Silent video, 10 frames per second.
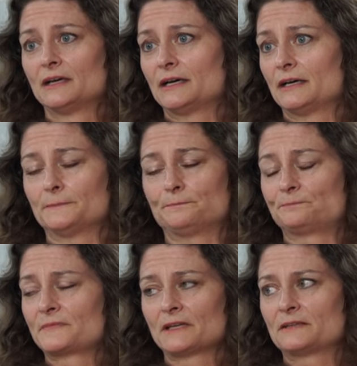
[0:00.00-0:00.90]
um,
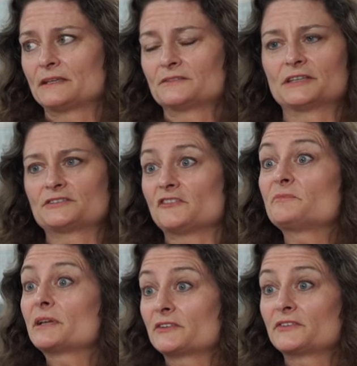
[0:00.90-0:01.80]
that, that Jeff
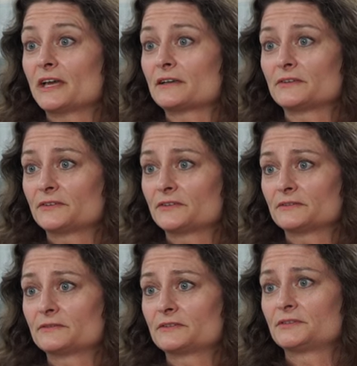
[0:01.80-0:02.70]
picked Seattle
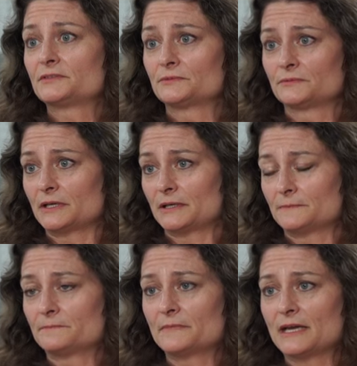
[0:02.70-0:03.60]
to, to
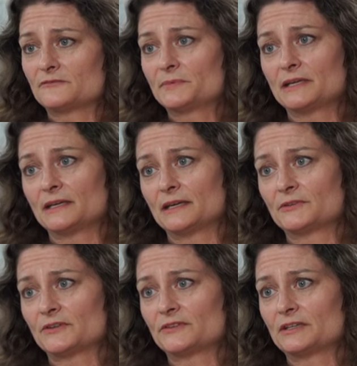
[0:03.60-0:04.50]
um, have be
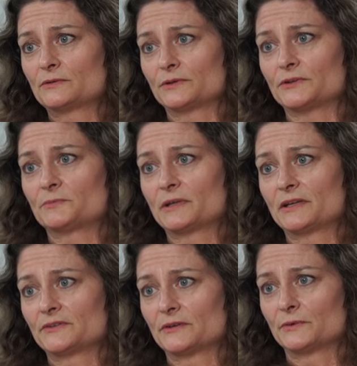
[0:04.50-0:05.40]
Amazon's headquarters,
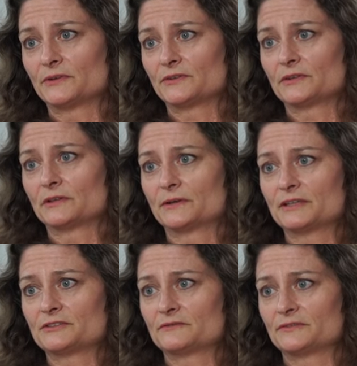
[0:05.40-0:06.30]
because it was a good
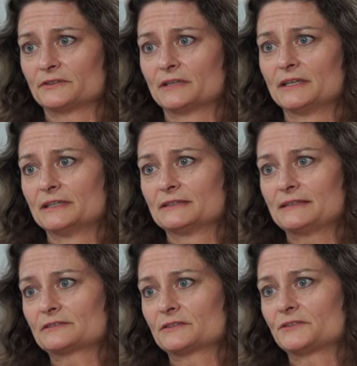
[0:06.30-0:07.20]
location for
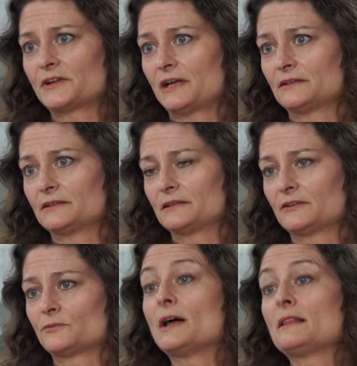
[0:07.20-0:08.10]
technical talent
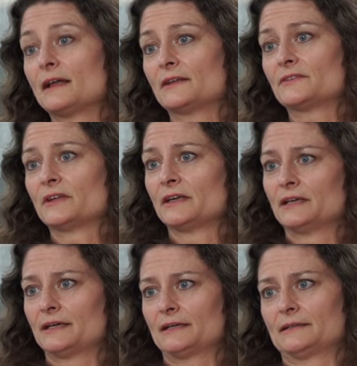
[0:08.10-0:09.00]
as well as
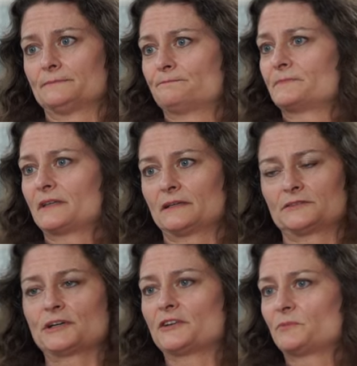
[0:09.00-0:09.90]
Um, uh,
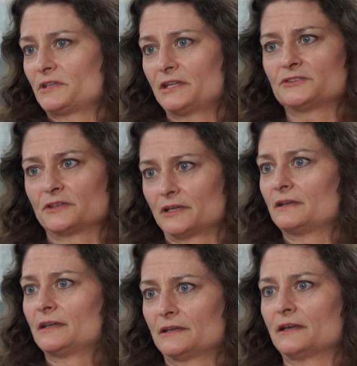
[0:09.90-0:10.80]
transportation
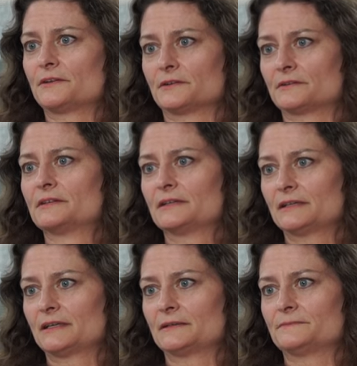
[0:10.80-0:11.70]
and, and other
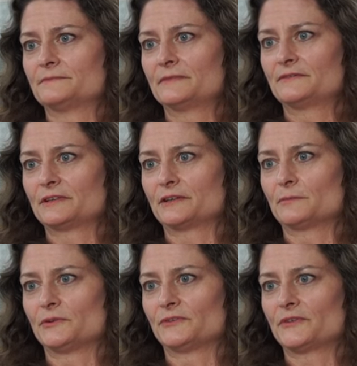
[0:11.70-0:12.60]
um,
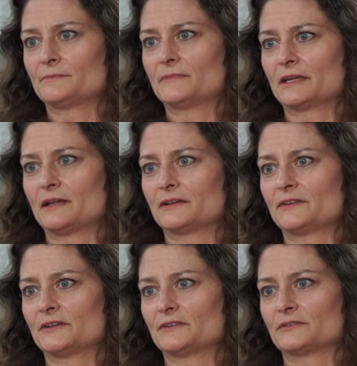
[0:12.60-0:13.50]
variables that made a lot of
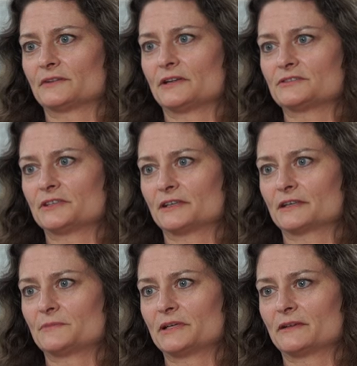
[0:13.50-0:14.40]
sense for launching a
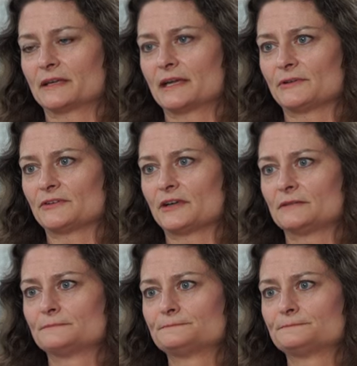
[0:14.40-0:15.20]
company like Amazon.